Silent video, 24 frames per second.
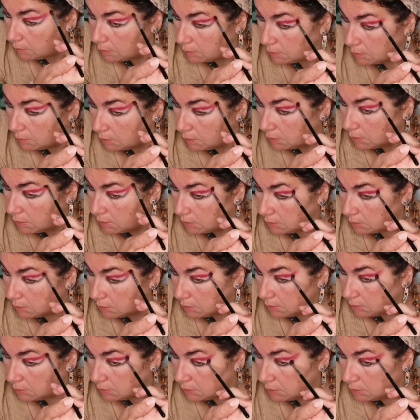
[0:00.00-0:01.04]
Didn't add
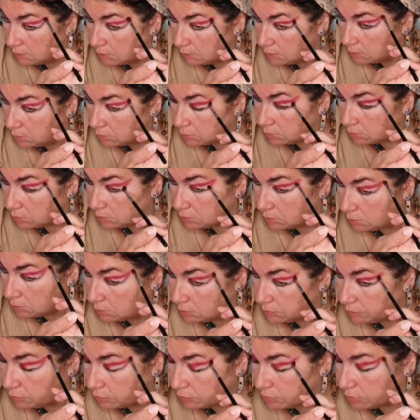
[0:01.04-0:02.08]
any
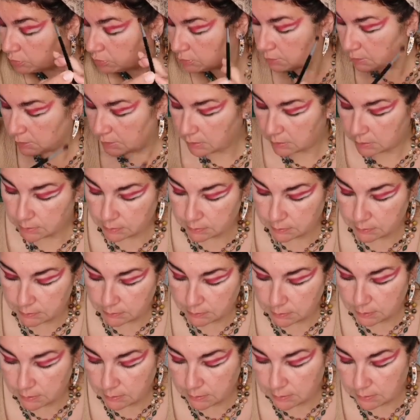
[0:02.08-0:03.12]
additional product,
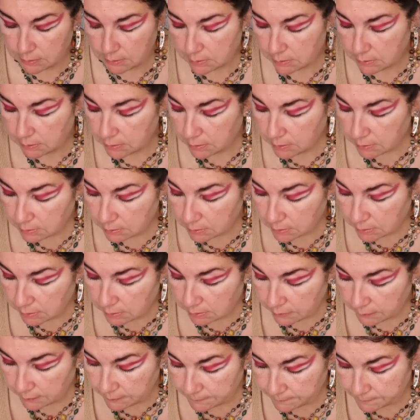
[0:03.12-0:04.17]
and
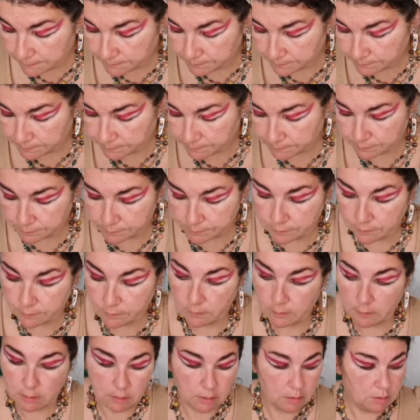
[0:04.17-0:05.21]
then
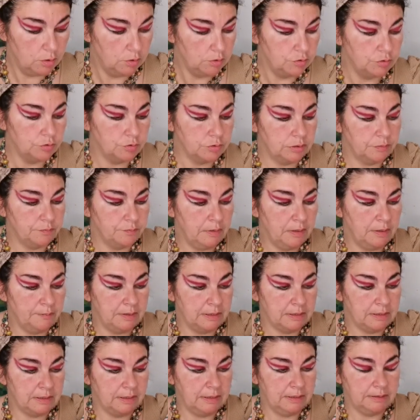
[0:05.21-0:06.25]
sugar
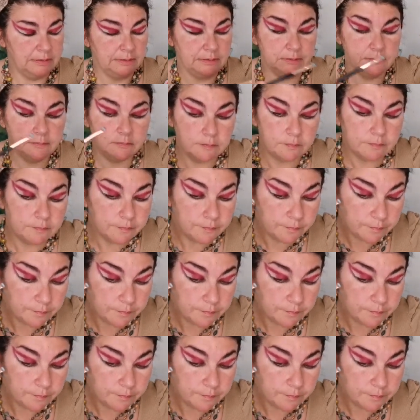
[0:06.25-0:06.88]
plum again.